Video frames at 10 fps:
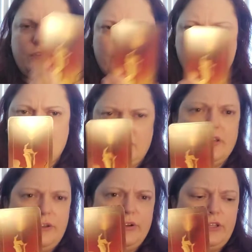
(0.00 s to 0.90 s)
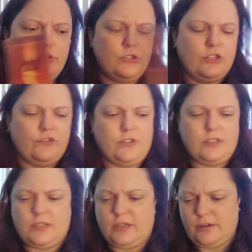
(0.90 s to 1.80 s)
There's, you know, a huge
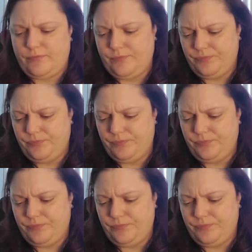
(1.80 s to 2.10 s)
difference there.